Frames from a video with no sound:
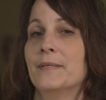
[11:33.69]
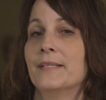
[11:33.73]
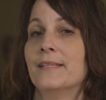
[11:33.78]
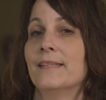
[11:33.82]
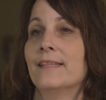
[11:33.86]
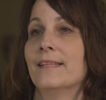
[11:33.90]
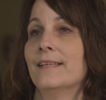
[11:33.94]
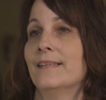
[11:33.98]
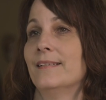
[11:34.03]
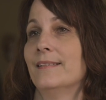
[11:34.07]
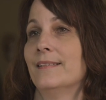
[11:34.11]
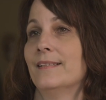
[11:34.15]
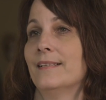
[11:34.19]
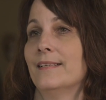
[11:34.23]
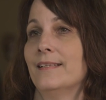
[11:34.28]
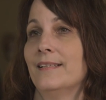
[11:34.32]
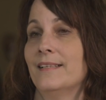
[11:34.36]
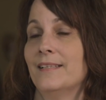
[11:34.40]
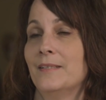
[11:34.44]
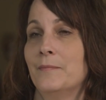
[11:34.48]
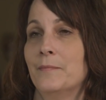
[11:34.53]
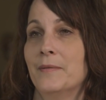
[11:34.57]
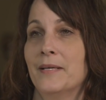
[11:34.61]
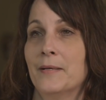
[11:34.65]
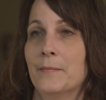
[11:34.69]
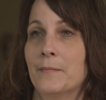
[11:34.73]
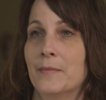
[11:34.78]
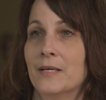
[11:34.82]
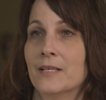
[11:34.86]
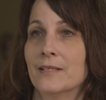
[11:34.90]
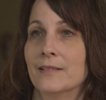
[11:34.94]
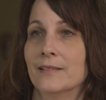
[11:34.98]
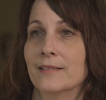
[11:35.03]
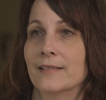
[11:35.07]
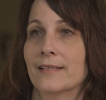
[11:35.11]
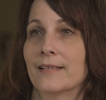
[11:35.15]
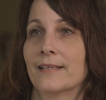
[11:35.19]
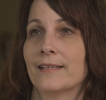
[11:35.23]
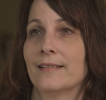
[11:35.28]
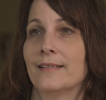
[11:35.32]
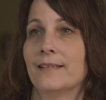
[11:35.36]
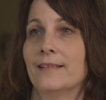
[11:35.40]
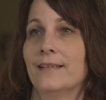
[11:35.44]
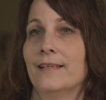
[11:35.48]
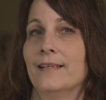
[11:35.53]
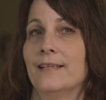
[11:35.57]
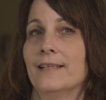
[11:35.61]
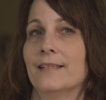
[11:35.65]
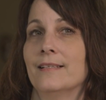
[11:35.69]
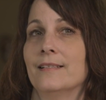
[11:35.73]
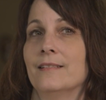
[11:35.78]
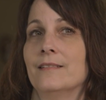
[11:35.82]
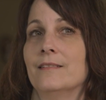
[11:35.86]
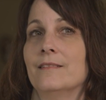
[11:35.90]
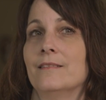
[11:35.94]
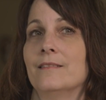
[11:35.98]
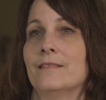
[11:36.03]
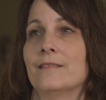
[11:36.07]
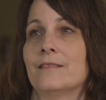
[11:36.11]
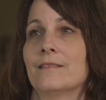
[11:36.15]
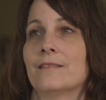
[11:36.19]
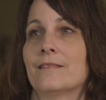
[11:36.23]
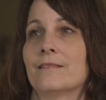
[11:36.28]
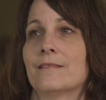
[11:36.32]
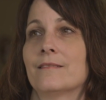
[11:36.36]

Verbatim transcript: but then I had met Mark, and